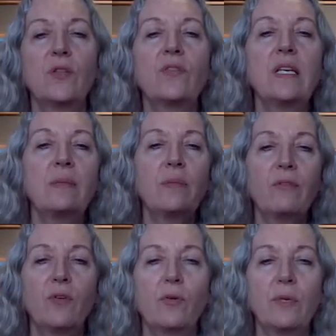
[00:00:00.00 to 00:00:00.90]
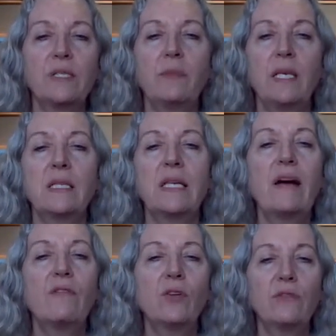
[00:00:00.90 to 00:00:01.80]
think before we speak, to
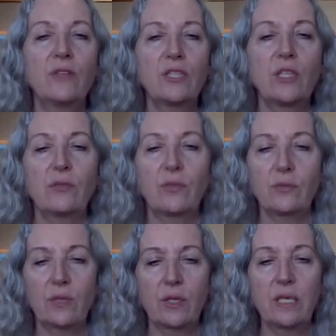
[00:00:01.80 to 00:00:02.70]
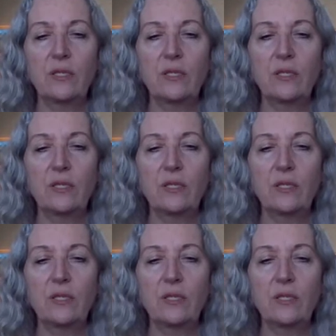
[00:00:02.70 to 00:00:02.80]
have all of our chakras working.